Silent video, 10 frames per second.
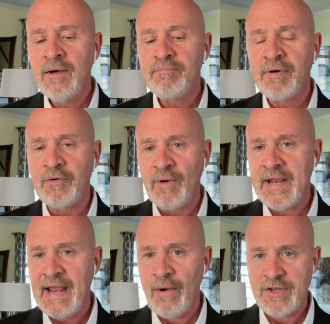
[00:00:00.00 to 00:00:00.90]
But right
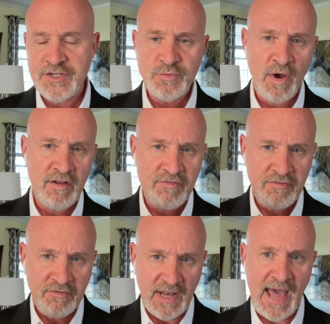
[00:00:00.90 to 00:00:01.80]
now, I just want to
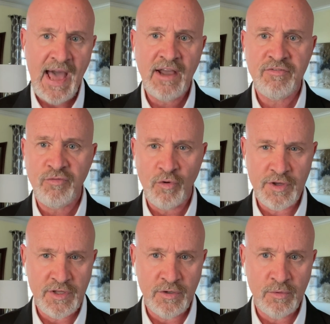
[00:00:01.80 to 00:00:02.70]
flag for
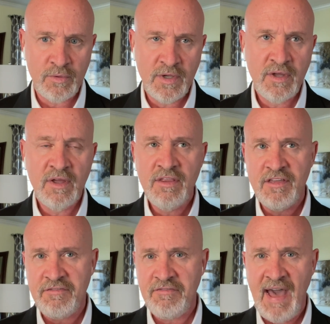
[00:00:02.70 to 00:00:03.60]
you the
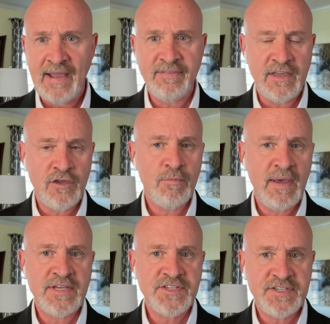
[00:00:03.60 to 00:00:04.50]
fact that you
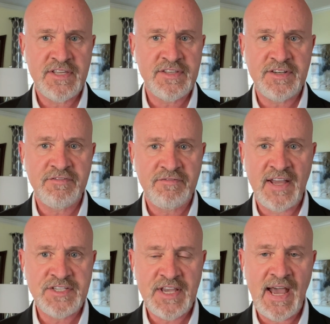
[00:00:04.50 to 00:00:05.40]
may see the
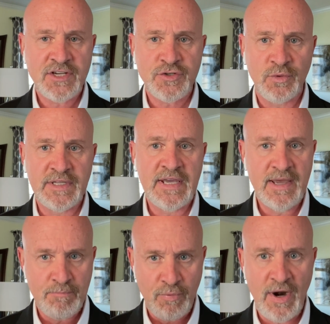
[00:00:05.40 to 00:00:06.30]
defense actually
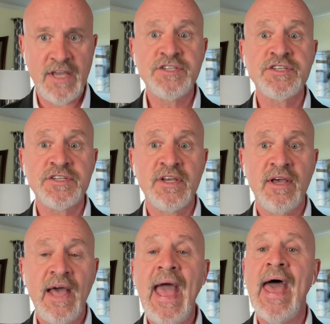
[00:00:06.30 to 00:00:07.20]
embrace
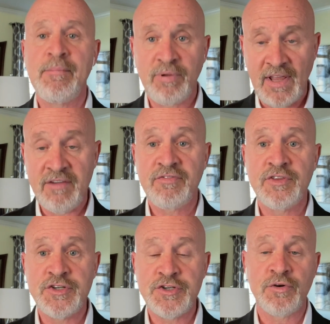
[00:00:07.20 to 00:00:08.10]
and play for
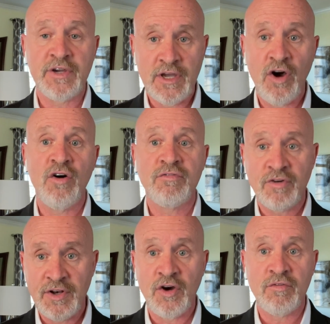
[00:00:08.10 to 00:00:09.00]
the jury over
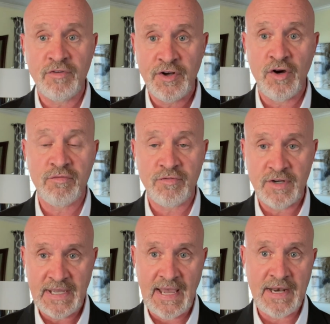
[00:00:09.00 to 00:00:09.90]
and over and over
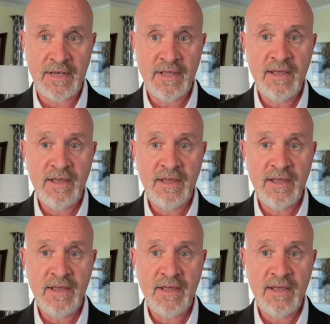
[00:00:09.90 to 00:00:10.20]
again